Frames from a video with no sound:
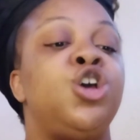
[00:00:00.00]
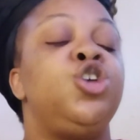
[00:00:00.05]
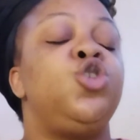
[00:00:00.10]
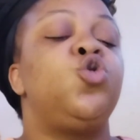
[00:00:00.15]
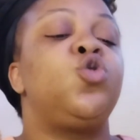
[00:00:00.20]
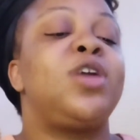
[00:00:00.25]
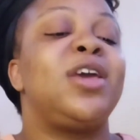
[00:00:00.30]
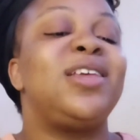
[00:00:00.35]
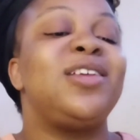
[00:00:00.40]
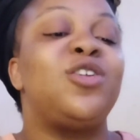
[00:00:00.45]

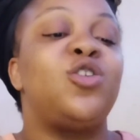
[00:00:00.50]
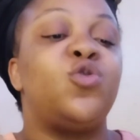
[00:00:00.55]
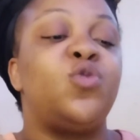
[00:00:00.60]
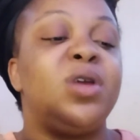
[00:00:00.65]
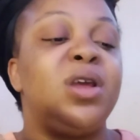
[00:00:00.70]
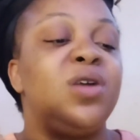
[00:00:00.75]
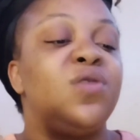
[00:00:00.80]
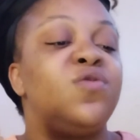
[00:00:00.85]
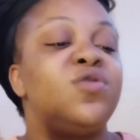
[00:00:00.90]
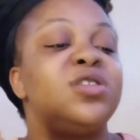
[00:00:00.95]
You can
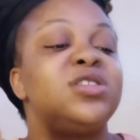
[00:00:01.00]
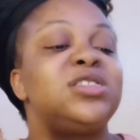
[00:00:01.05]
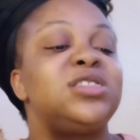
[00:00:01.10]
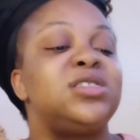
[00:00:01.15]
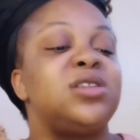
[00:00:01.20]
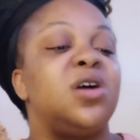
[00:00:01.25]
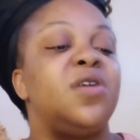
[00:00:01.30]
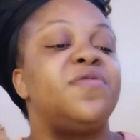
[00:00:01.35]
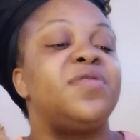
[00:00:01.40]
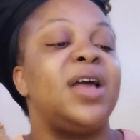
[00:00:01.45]
grieve with a
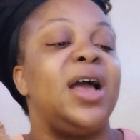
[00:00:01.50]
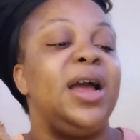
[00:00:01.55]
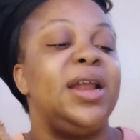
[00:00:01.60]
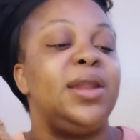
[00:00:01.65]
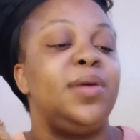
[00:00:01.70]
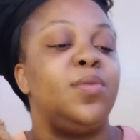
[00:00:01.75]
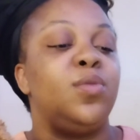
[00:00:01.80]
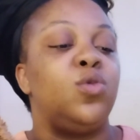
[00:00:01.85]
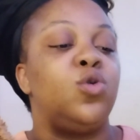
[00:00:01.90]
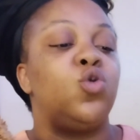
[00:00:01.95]
stuffed
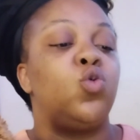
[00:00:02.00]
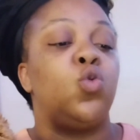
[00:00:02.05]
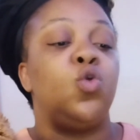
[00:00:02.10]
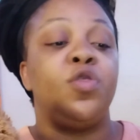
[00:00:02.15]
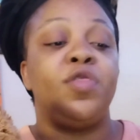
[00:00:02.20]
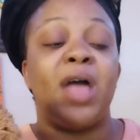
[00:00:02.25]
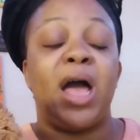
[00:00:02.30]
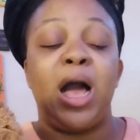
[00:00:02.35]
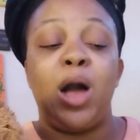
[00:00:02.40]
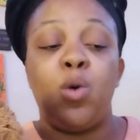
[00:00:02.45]
animal
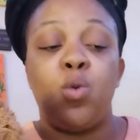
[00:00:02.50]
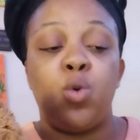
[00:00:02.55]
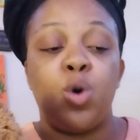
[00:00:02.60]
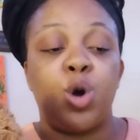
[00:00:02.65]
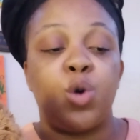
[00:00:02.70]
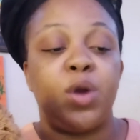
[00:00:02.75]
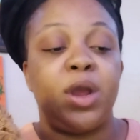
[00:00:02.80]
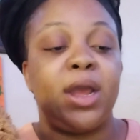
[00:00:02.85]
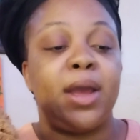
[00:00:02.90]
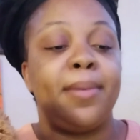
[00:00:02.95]
without
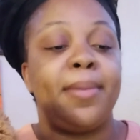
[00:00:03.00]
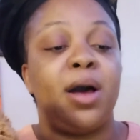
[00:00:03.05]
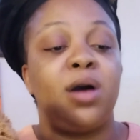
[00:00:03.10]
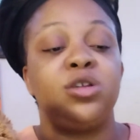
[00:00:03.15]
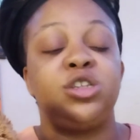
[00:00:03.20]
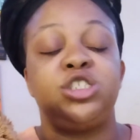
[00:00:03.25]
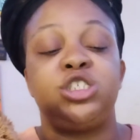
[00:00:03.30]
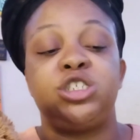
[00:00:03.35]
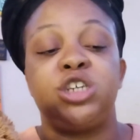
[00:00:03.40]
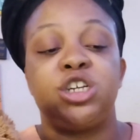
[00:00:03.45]
worrying
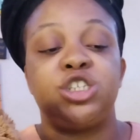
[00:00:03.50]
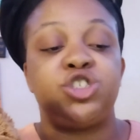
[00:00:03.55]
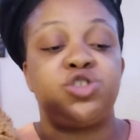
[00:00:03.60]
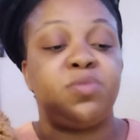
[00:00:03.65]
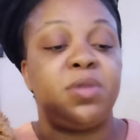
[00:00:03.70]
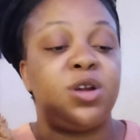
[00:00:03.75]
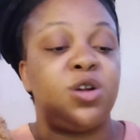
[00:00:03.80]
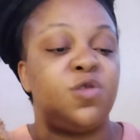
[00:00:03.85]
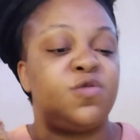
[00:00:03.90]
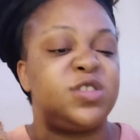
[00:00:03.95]
about
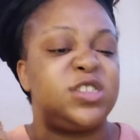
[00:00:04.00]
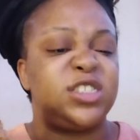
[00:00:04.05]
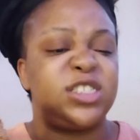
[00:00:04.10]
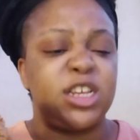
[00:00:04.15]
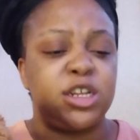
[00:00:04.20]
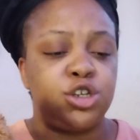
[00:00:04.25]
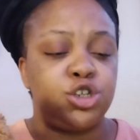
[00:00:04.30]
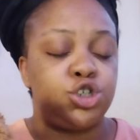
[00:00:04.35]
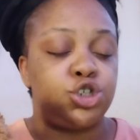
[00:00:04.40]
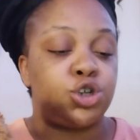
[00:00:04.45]
judgment or
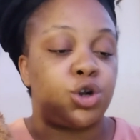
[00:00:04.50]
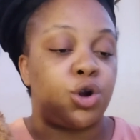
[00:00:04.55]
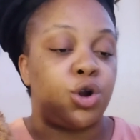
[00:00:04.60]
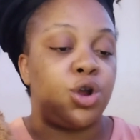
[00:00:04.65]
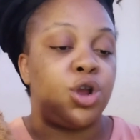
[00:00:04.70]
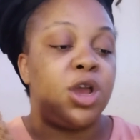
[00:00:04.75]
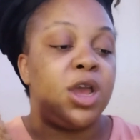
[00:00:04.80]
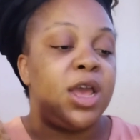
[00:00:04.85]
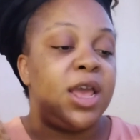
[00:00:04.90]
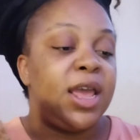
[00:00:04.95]

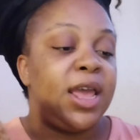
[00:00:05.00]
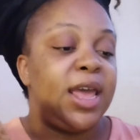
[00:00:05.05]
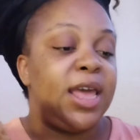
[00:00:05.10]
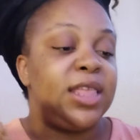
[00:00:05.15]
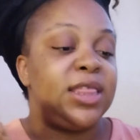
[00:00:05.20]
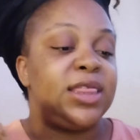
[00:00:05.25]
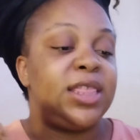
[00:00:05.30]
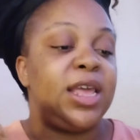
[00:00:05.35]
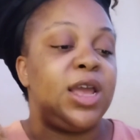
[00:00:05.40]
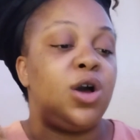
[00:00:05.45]
censure,
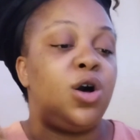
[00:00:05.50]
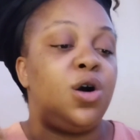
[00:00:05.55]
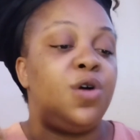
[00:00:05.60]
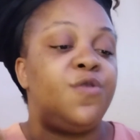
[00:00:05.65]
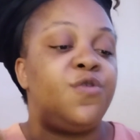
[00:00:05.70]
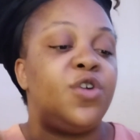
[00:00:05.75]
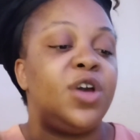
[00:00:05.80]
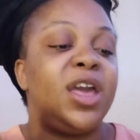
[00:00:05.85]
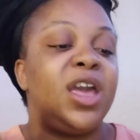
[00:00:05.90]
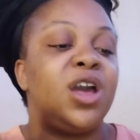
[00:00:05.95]
and they
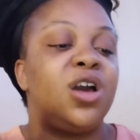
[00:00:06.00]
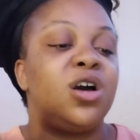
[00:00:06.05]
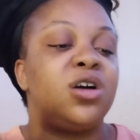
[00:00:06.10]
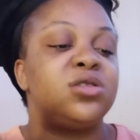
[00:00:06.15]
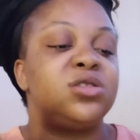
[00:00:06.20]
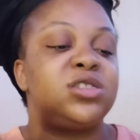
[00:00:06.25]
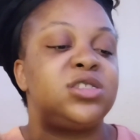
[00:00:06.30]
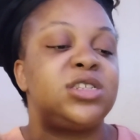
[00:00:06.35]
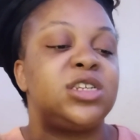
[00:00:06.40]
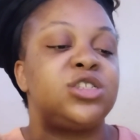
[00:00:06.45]
offer a
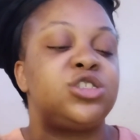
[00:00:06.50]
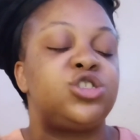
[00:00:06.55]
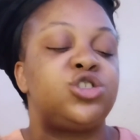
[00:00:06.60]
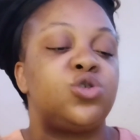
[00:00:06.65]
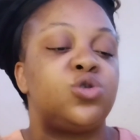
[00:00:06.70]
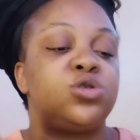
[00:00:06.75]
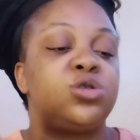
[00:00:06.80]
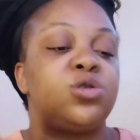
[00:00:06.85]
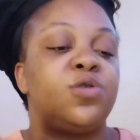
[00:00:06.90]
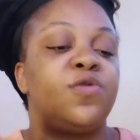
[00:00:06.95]
constant
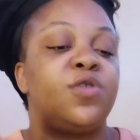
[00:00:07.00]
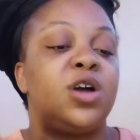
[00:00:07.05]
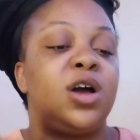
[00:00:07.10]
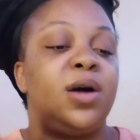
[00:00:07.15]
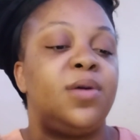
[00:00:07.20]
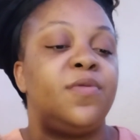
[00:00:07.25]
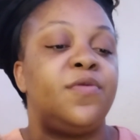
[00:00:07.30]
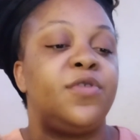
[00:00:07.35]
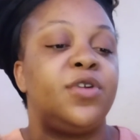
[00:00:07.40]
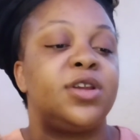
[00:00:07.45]
source of
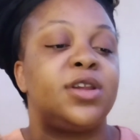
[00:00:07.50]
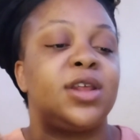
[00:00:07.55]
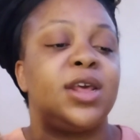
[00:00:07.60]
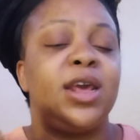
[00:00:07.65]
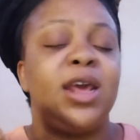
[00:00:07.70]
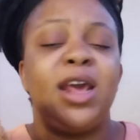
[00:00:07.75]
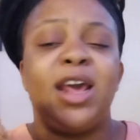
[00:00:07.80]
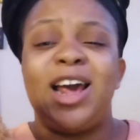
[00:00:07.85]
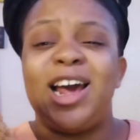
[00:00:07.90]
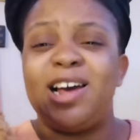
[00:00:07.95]
comfort.
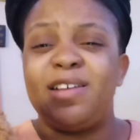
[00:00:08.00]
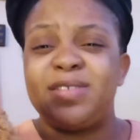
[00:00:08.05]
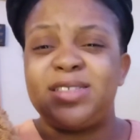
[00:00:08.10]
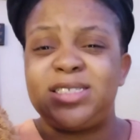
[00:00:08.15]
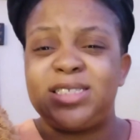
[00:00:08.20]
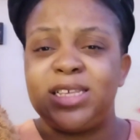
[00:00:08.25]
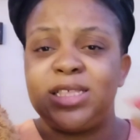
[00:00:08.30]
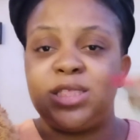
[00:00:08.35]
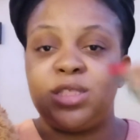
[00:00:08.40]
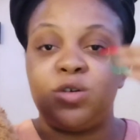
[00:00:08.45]
I've
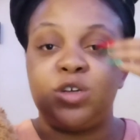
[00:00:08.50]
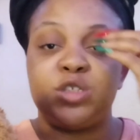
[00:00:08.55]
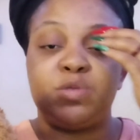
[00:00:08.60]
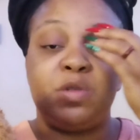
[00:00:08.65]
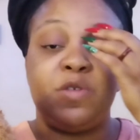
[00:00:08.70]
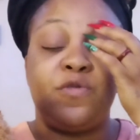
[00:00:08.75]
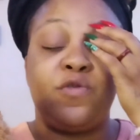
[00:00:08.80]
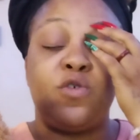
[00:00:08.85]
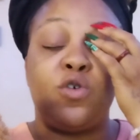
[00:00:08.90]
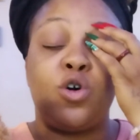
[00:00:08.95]
seen those
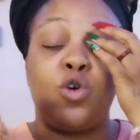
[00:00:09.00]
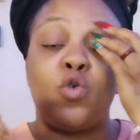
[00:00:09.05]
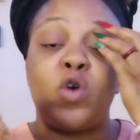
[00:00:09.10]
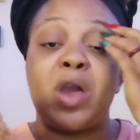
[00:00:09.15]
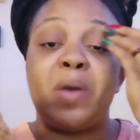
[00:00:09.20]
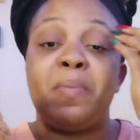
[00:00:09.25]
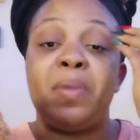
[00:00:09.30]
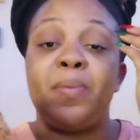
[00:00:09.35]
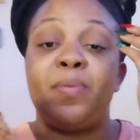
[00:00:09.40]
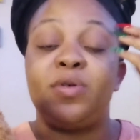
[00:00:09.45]
before
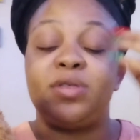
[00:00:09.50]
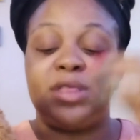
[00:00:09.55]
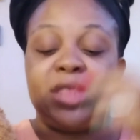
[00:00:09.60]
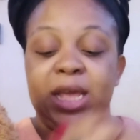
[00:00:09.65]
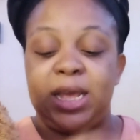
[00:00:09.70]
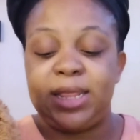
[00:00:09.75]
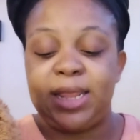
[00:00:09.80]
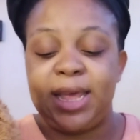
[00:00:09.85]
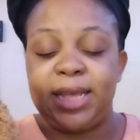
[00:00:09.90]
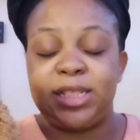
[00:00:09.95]
where people
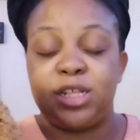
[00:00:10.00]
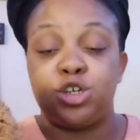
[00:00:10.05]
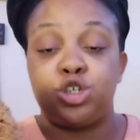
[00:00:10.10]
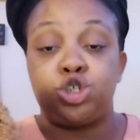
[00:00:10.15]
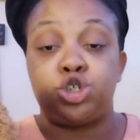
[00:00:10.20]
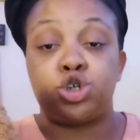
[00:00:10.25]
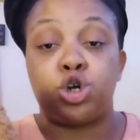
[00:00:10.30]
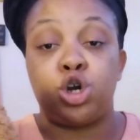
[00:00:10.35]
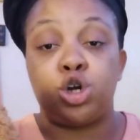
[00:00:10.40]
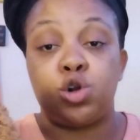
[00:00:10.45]
take like the
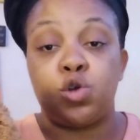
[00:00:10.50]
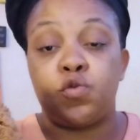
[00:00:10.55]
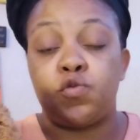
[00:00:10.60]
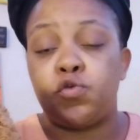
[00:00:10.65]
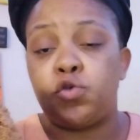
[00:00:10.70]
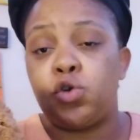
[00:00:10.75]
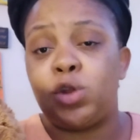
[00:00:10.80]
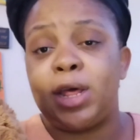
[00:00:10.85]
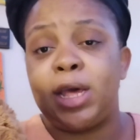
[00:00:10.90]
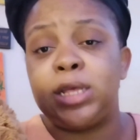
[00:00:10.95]
shirt off
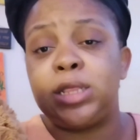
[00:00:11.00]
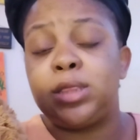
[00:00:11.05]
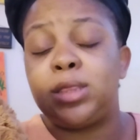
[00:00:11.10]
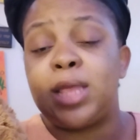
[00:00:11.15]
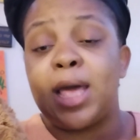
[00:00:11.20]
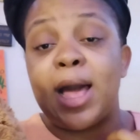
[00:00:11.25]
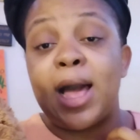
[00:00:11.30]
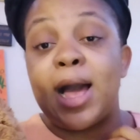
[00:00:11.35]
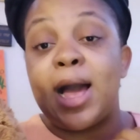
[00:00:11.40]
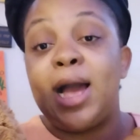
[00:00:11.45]
your like
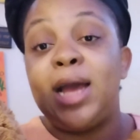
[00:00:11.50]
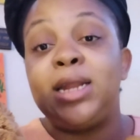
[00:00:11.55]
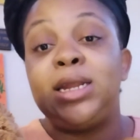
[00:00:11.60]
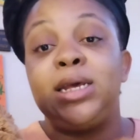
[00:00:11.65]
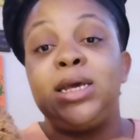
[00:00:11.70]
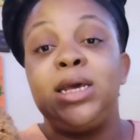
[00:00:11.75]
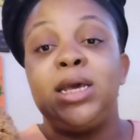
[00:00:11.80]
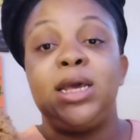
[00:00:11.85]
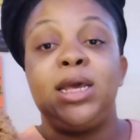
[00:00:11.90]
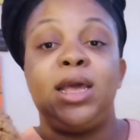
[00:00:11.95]
dad
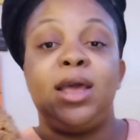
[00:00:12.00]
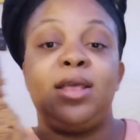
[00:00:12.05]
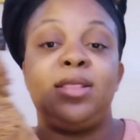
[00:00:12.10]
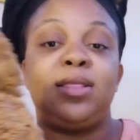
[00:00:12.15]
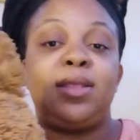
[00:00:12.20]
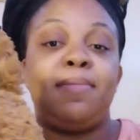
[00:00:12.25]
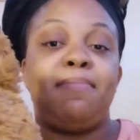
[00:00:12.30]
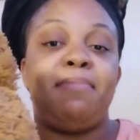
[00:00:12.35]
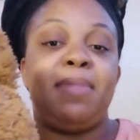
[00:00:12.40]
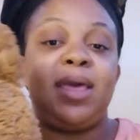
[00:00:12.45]

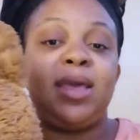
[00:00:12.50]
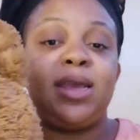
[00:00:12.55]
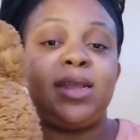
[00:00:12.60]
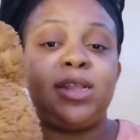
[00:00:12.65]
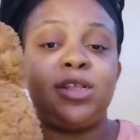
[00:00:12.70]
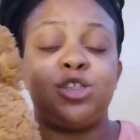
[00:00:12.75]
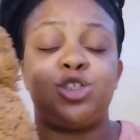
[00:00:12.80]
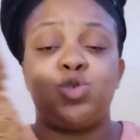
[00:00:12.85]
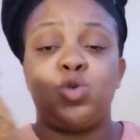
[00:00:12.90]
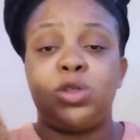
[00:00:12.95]
and they make
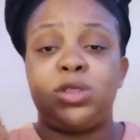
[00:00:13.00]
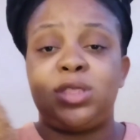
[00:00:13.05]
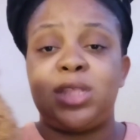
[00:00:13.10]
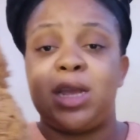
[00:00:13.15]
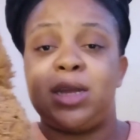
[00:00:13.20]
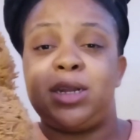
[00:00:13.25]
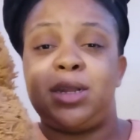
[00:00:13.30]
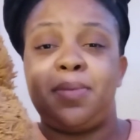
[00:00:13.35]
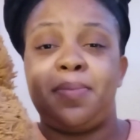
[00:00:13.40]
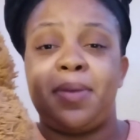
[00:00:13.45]
it into a
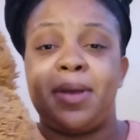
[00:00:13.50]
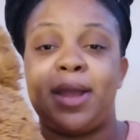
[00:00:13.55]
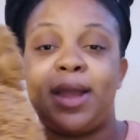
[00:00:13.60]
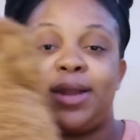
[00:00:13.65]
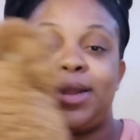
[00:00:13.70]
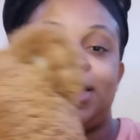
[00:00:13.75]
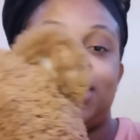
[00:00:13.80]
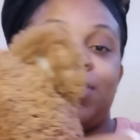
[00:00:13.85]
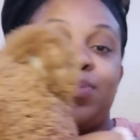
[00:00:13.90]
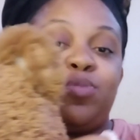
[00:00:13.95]
teddy bear
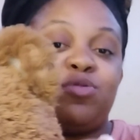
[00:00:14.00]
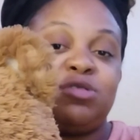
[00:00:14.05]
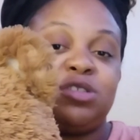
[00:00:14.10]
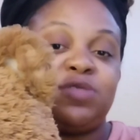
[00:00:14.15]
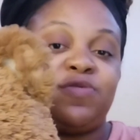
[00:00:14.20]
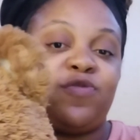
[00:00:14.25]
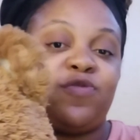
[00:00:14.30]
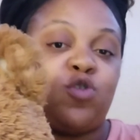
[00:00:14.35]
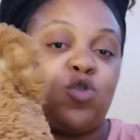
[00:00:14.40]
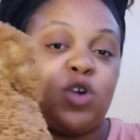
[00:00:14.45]
and then they put
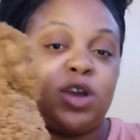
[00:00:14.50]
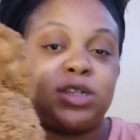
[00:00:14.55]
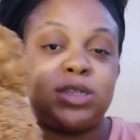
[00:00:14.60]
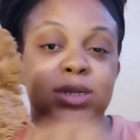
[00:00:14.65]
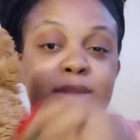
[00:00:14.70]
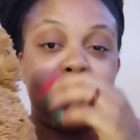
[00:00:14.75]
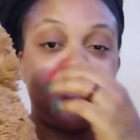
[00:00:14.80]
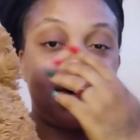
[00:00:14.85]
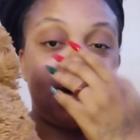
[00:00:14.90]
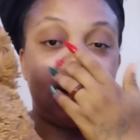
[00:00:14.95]
his voice
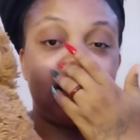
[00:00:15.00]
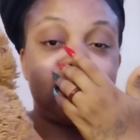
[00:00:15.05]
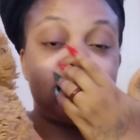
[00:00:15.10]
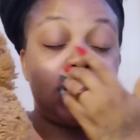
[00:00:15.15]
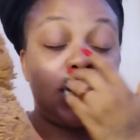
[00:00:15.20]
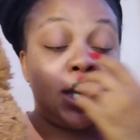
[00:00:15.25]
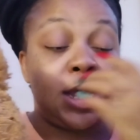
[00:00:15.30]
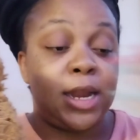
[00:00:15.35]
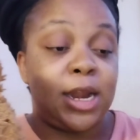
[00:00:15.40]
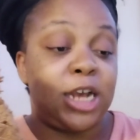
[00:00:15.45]
in a box.
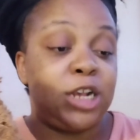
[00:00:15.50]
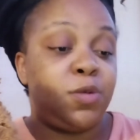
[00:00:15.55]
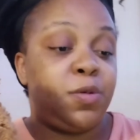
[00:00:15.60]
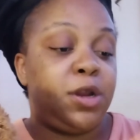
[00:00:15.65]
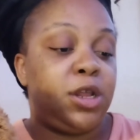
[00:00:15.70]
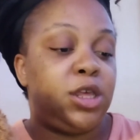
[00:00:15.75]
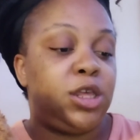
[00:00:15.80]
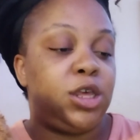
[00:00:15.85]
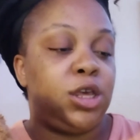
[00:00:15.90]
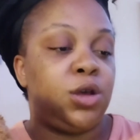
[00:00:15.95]
That's
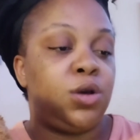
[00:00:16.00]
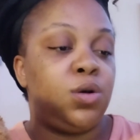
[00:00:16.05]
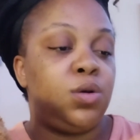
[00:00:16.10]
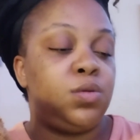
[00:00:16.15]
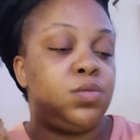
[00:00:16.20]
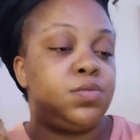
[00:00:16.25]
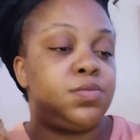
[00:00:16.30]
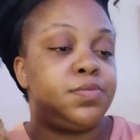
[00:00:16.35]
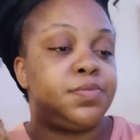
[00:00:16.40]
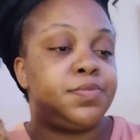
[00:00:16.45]
pretty cute.